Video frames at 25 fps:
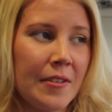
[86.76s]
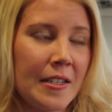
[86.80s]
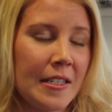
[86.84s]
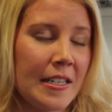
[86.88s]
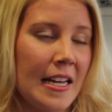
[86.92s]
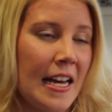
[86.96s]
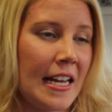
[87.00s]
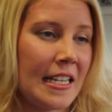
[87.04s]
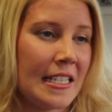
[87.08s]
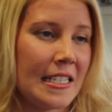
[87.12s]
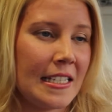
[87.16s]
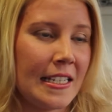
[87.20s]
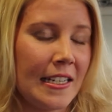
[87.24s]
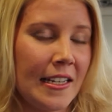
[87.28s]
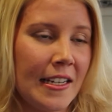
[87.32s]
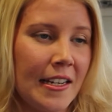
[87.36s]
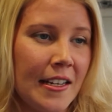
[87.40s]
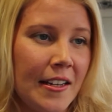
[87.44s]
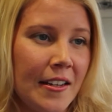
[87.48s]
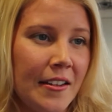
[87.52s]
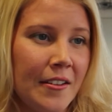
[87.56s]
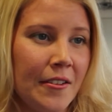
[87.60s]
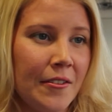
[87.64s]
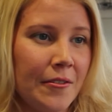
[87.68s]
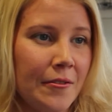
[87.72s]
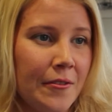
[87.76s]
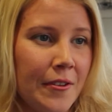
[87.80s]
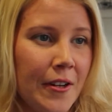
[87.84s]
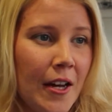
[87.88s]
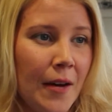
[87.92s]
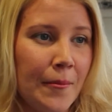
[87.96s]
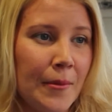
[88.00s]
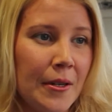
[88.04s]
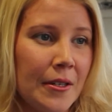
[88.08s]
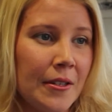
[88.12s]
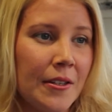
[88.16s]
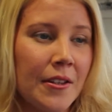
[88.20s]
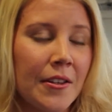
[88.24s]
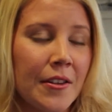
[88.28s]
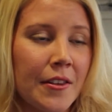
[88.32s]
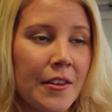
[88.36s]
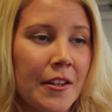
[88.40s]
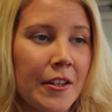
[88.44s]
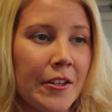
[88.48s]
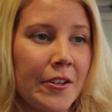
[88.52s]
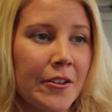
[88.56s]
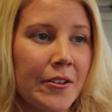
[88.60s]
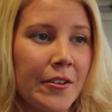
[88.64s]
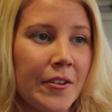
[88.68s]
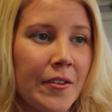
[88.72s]
fantastic. Phenomenal.
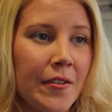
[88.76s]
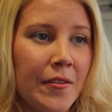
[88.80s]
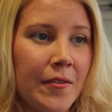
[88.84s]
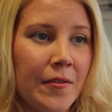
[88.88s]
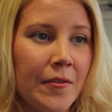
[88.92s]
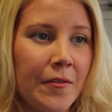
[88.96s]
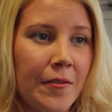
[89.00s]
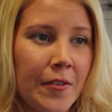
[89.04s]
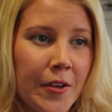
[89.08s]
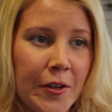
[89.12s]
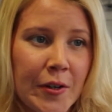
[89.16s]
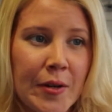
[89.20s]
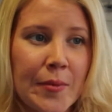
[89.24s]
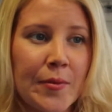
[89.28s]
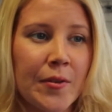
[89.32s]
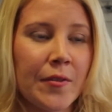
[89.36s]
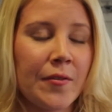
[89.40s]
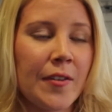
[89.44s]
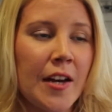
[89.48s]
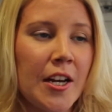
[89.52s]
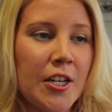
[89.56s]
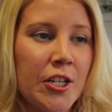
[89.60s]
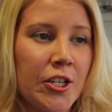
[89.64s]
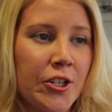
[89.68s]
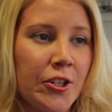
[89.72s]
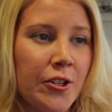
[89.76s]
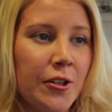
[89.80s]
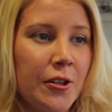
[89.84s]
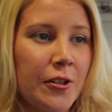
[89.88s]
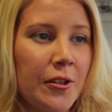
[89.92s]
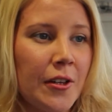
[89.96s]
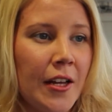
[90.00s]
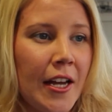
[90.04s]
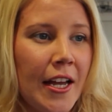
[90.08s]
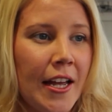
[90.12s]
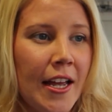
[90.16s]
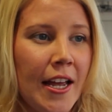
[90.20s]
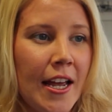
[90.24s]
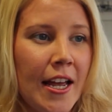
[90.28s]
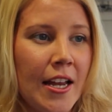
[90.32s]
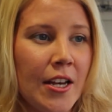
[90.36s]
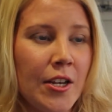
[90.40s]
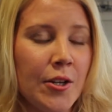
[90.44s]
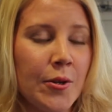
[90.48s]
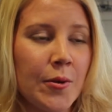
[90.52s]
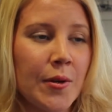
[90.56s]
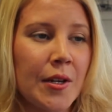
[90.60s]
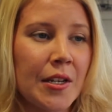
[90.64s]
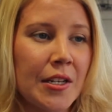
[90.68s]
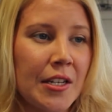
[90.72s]
They're very professional,
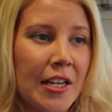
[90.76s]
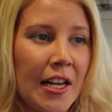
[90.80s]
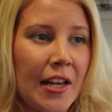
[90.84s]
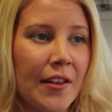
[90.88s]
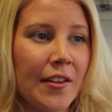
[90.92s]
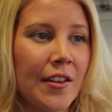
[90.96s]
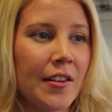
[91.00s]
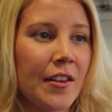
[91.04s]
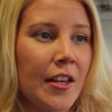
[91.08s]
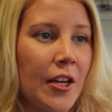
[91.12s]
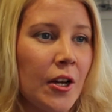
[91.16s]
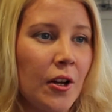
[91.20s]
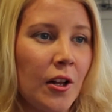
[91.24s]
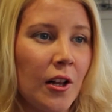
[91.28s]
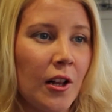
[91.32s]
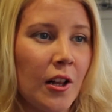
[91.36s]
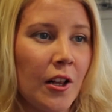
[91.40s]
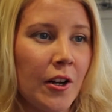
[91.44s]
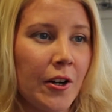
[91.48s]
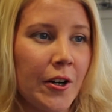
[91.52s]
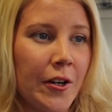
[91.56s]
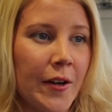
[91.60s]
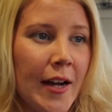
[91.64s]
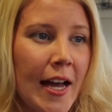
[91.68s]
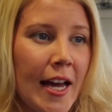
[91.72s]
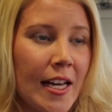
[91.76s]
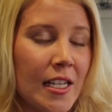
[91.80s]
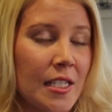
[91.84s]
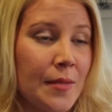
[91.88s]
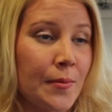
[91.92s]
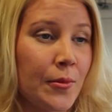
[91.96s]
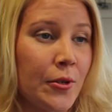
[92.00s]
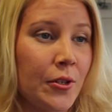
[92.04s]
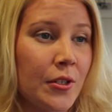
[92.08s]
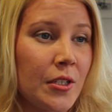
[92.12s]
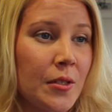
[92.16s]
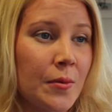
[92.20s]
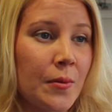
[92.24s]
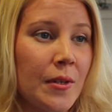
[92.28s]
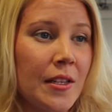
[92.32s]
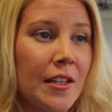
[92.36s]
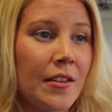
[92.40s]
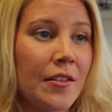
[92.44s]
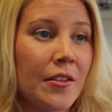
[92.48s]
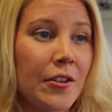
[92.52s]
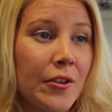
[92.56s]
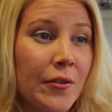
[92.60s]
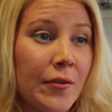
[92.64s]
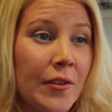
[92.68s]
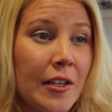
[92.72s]
and you can tell that they all are experts
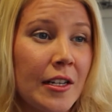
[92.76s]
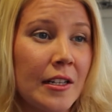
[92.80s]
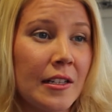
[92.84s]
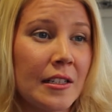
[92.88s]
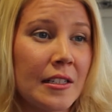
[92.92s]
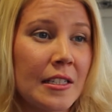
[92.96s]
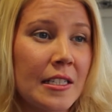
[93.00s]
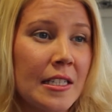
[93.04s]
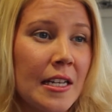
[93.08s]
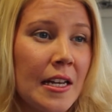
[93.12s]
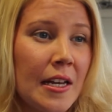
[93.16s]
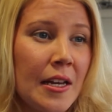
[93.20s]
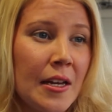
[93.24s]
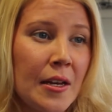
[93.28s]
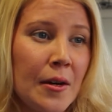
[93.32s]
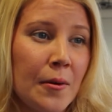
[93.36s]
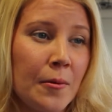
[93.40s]
within their fields,